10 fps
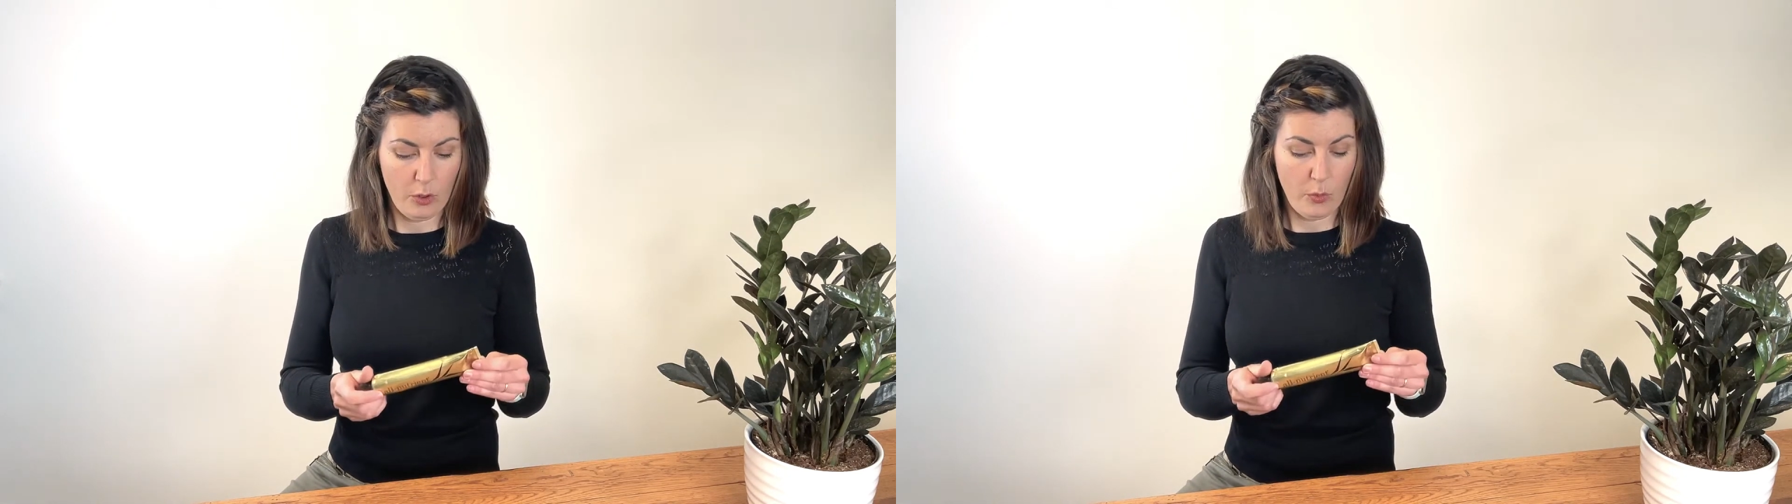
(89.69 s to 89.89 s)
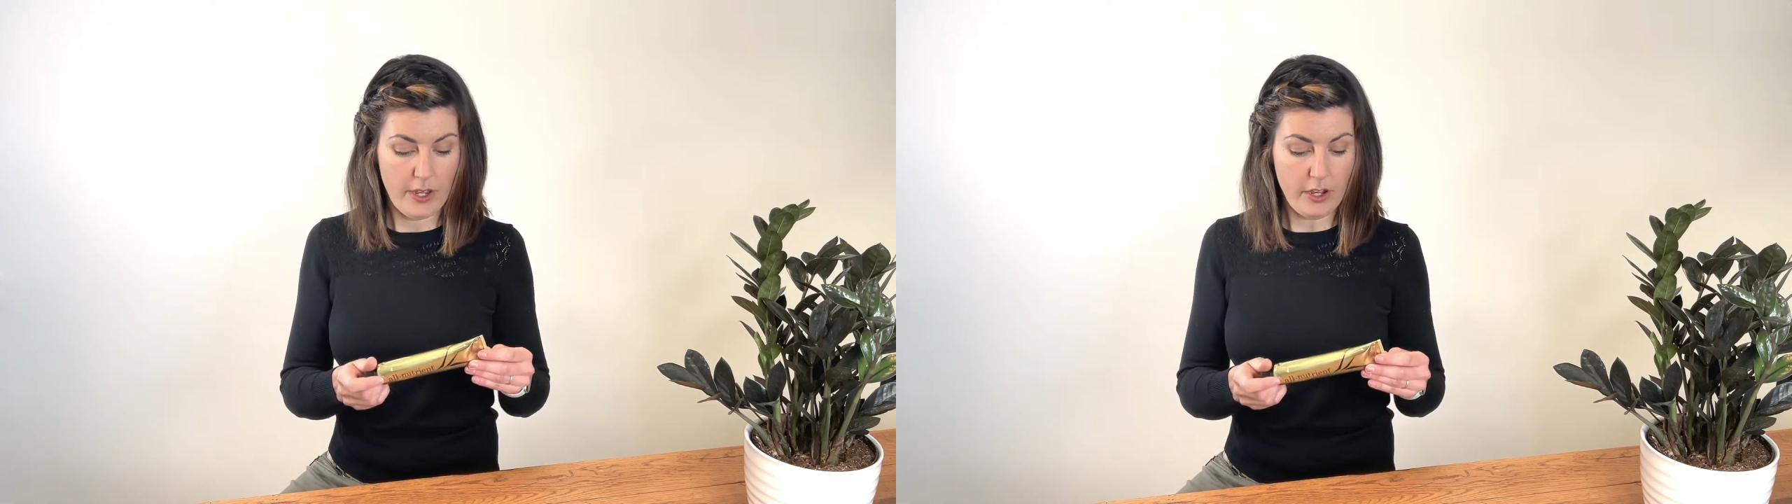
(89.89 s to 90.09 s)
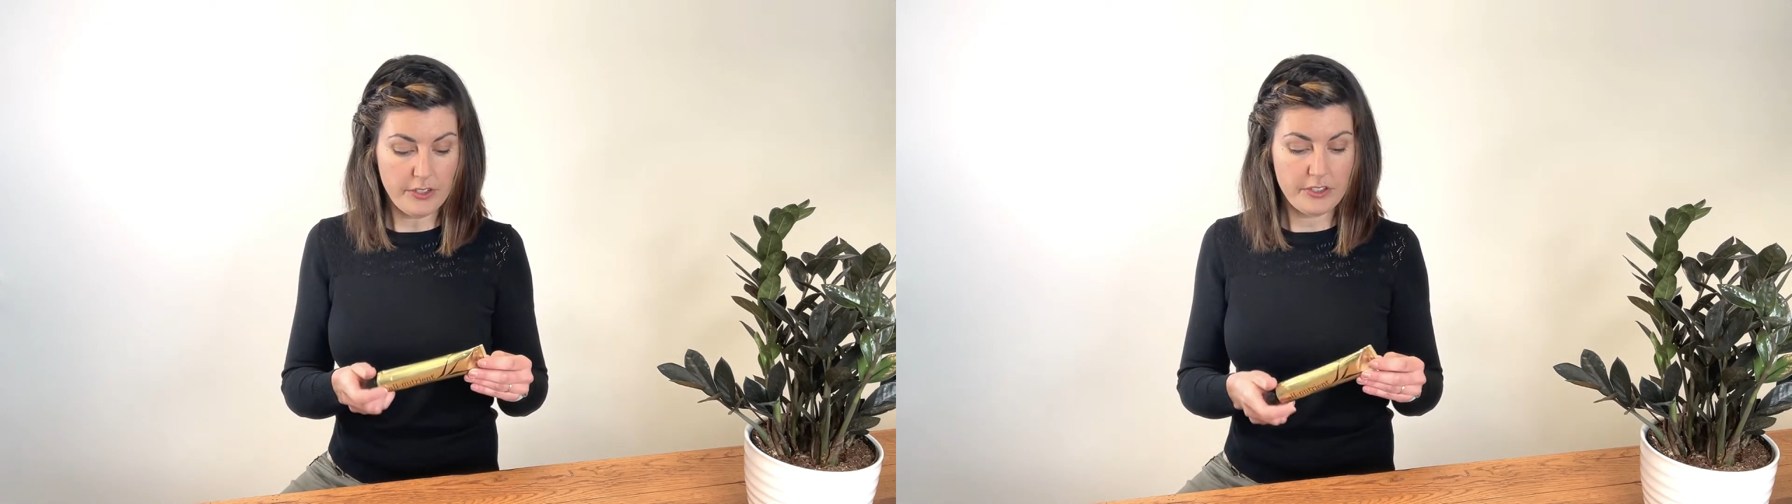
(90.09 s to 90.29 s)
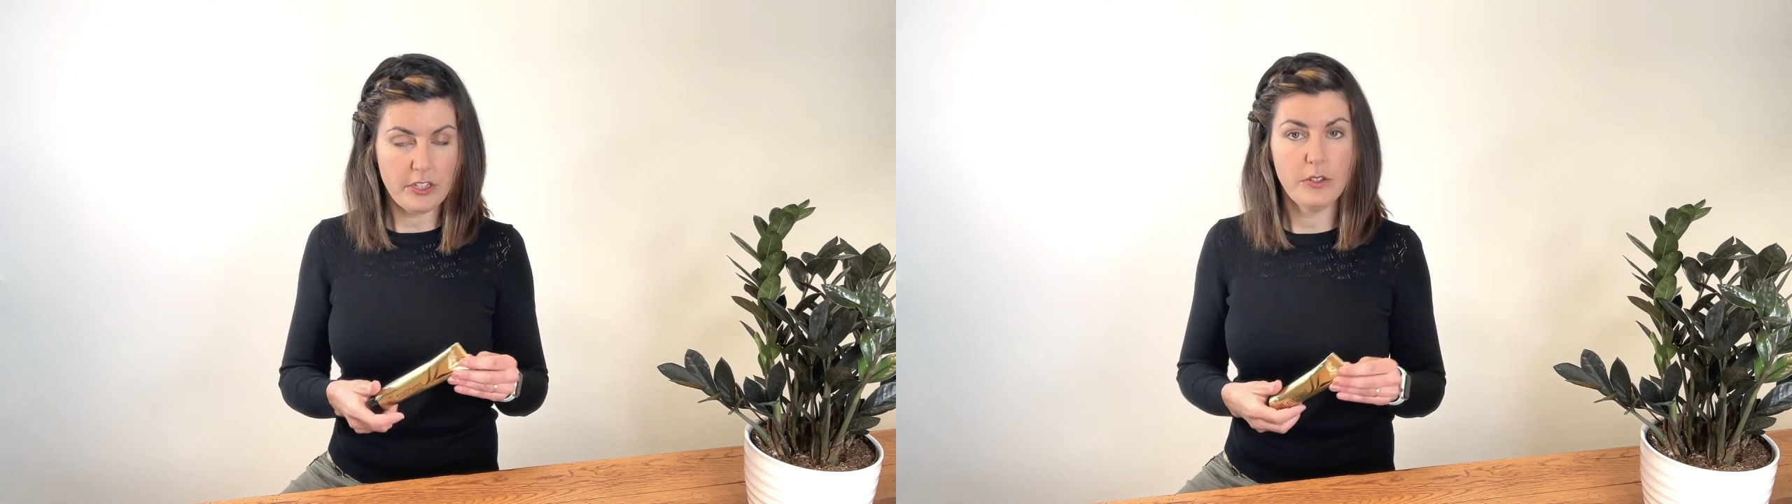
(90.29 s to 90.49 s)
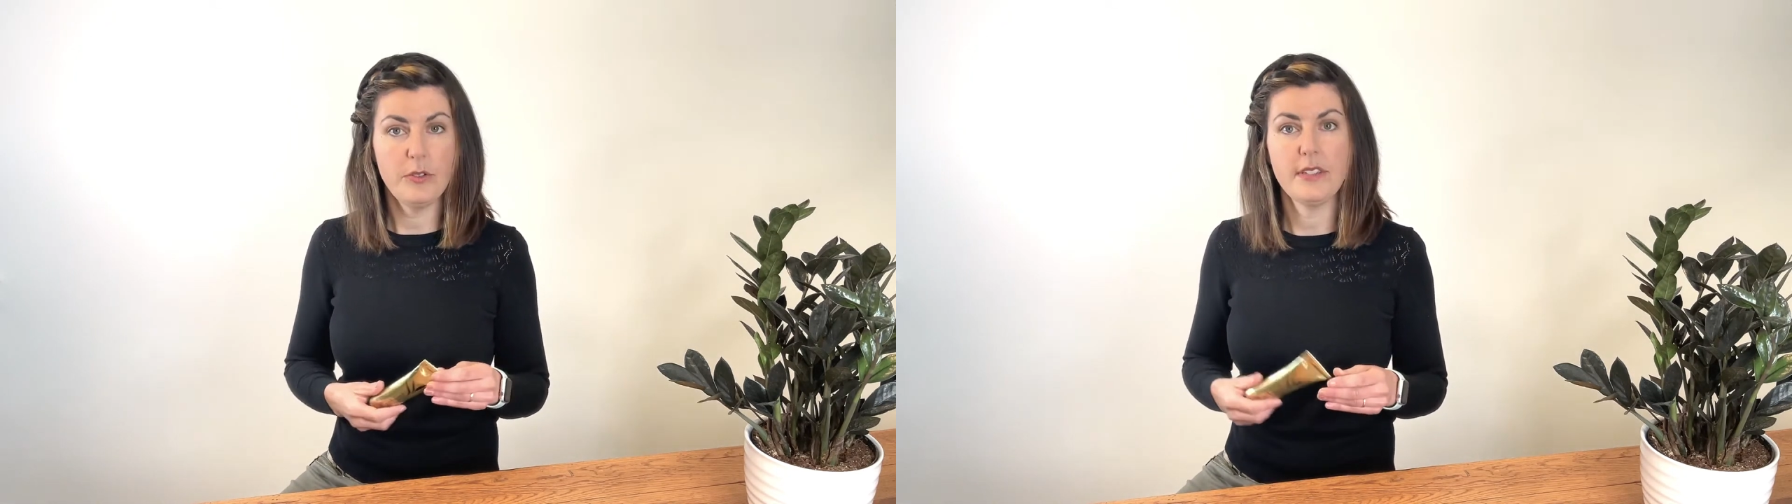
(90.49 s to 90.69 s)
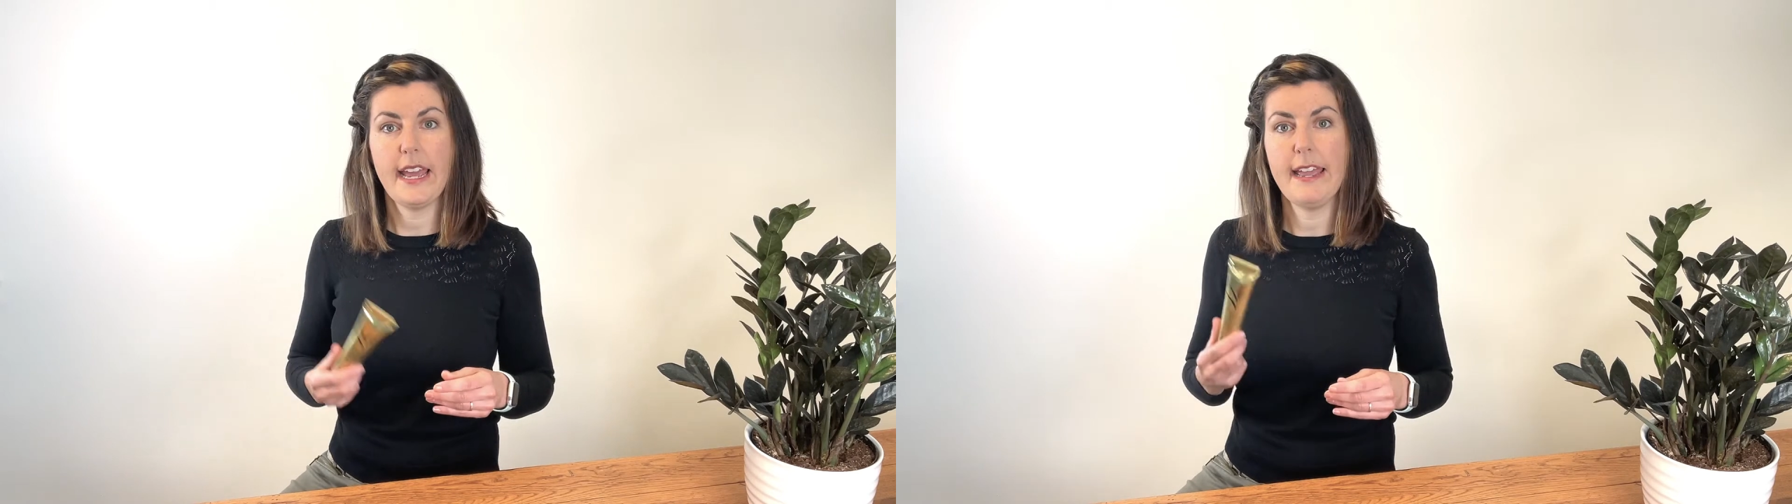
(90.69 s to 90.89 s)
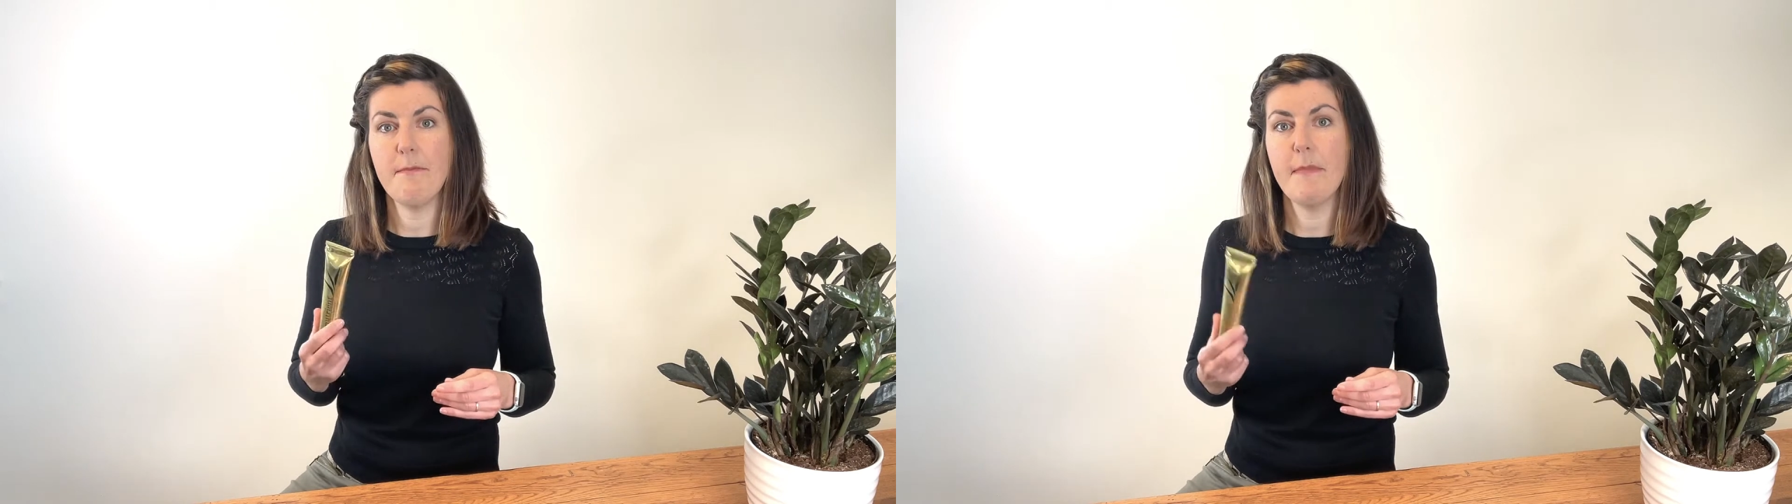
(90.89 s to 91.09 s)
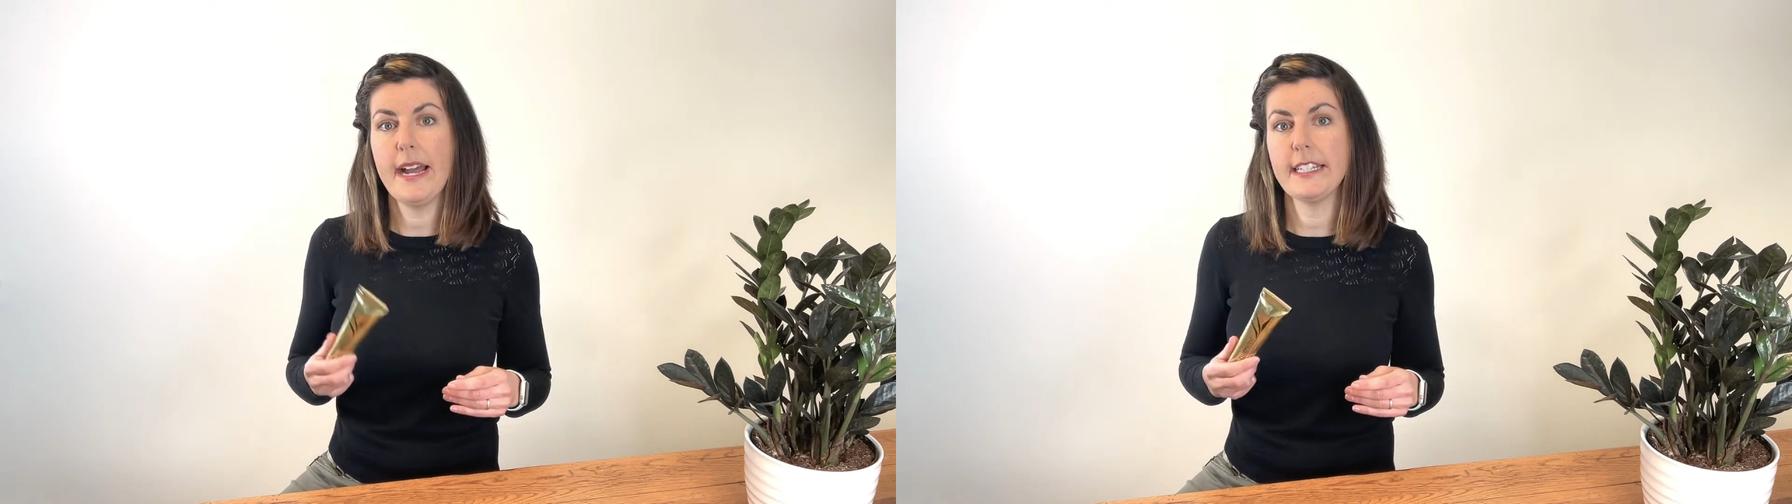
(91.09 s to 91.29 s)
We also use a
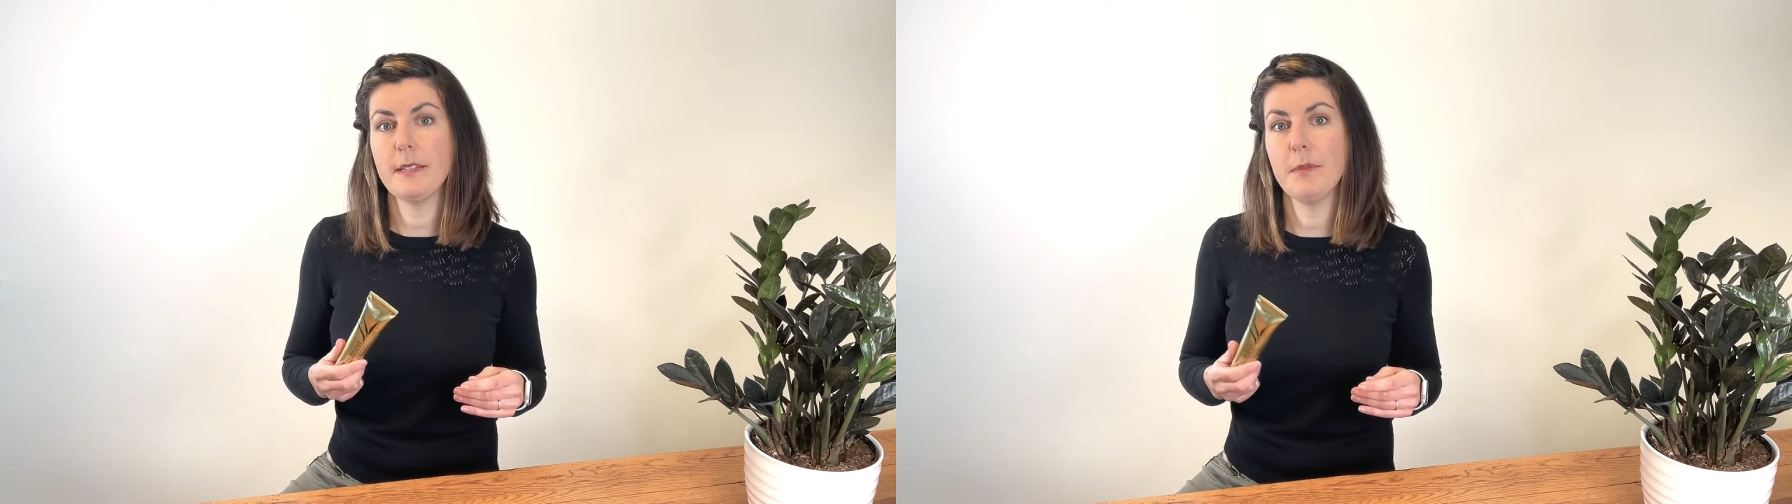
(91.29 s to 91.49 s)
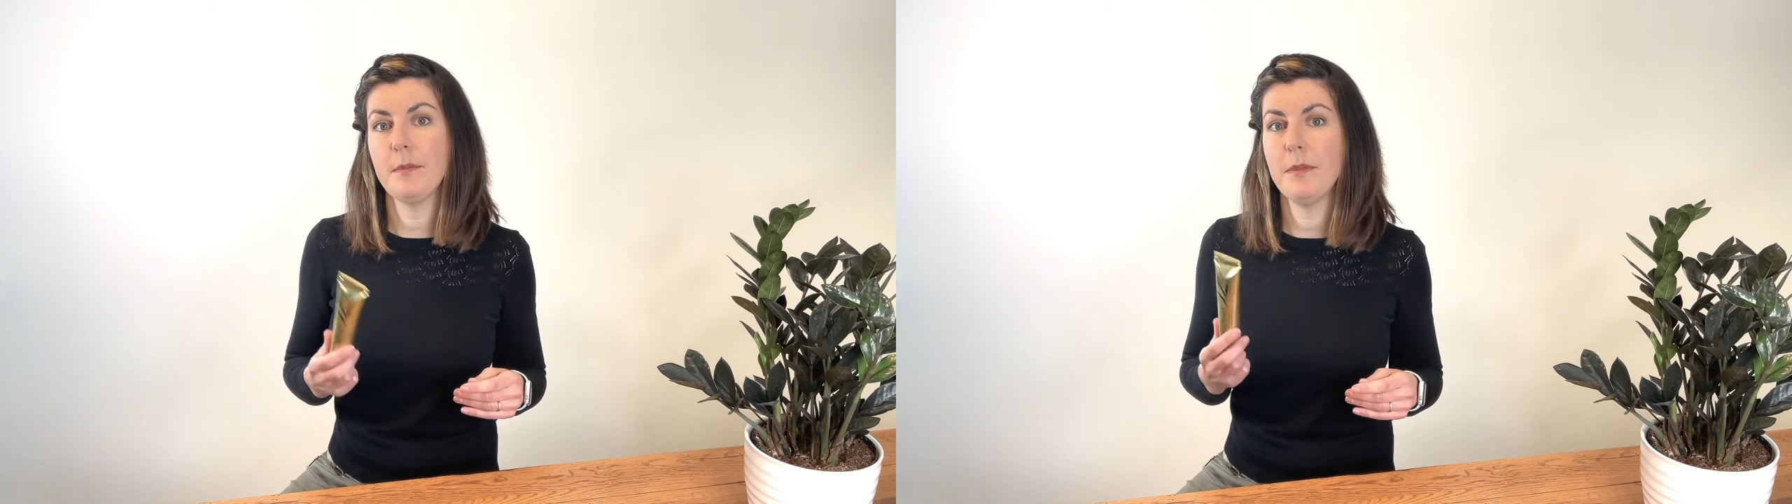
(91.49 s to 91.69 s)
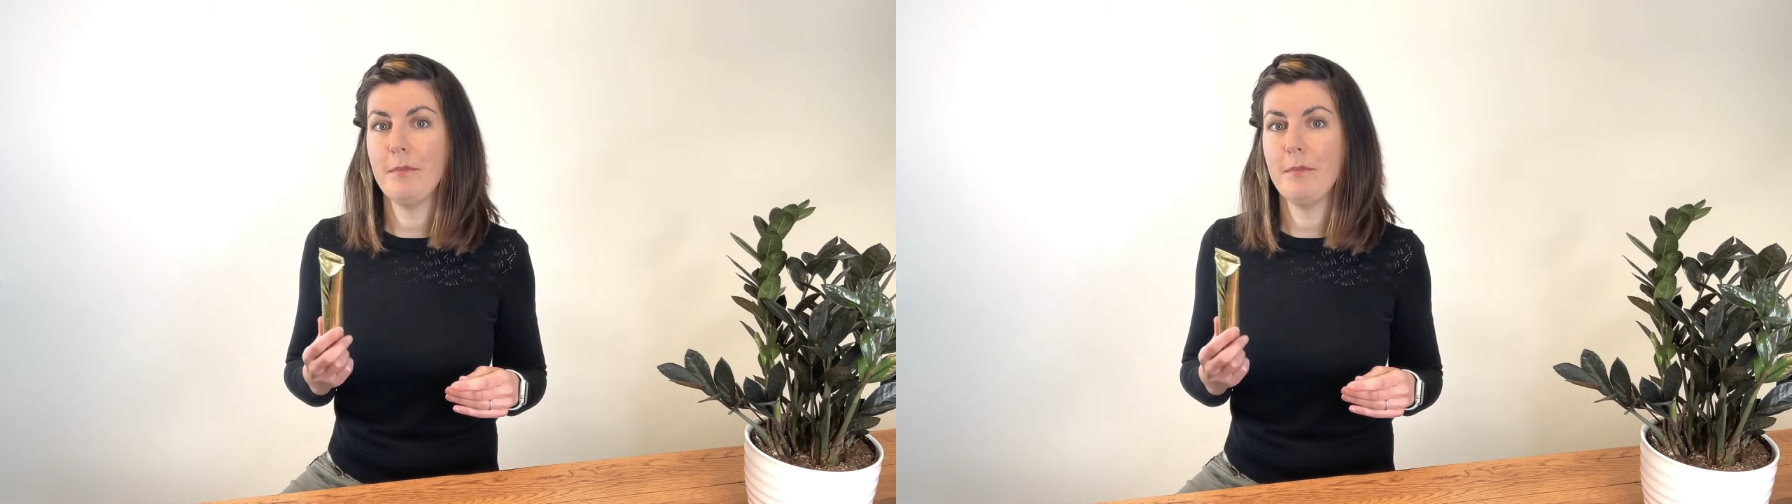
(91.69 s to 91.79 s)
maximum